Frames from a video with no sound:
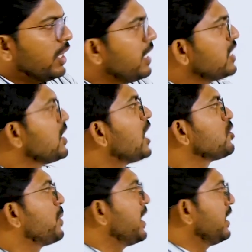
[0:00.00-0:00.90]
he is not
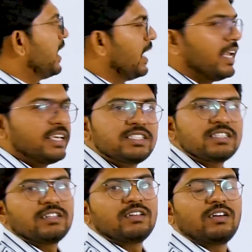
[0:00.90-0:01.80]
sparing allies
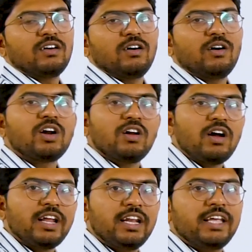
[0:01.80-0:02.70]
or
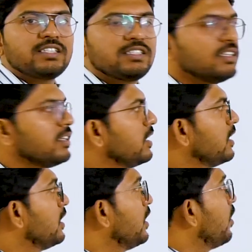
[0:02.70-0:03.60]
non-allies
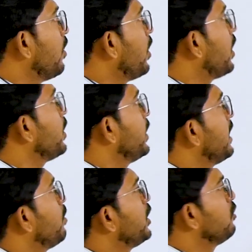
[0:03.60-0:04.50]
or
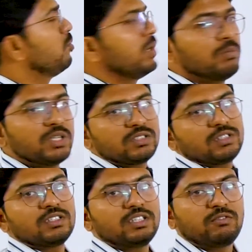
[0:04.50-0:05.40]
WTO members
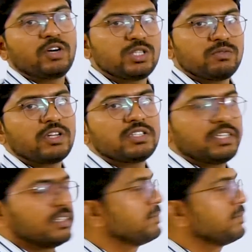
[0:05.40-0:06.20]
per se.